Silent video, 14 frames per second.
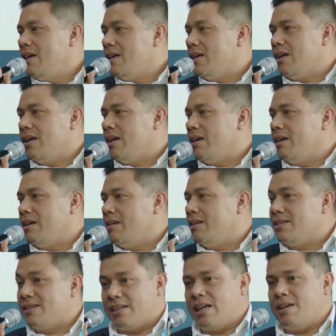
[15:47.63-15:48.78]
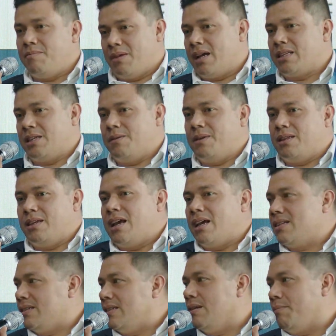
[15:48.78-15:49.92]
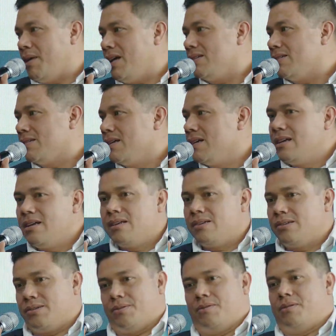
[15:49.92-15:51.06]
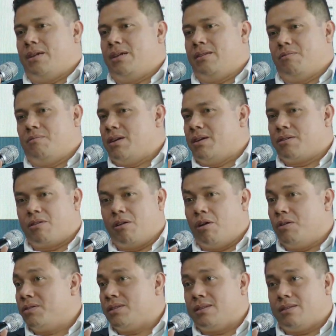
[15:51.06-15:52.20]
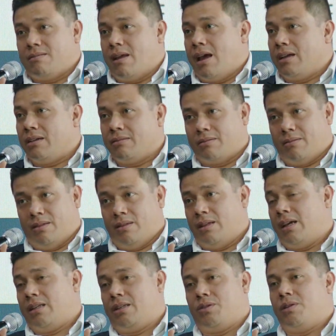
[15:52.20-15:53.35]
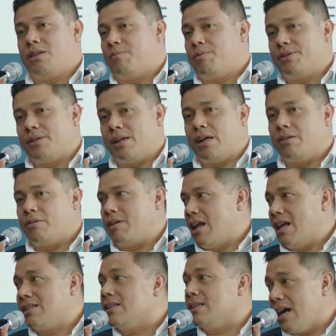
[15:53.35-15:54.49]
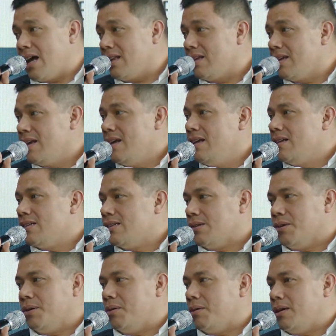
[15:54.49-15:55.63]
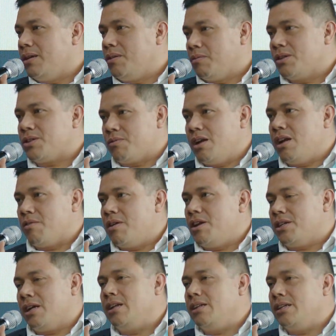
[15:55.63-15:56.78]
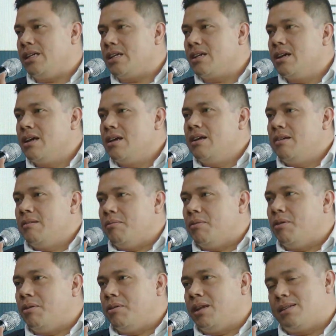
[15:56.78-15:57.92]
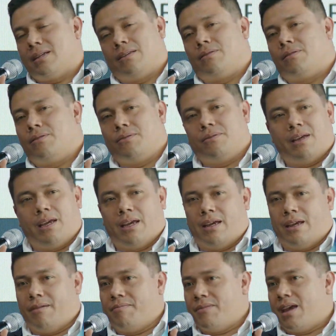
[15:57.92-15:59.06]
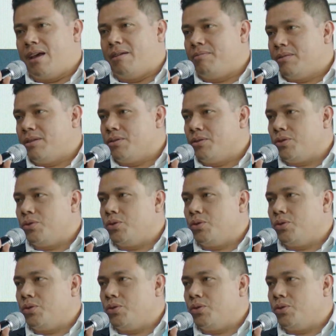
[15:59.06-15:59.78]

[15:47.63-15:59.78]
the same activity as in the past. So it were closed like in the 20% or less than that. So it was really, really challenging. But as I told you, to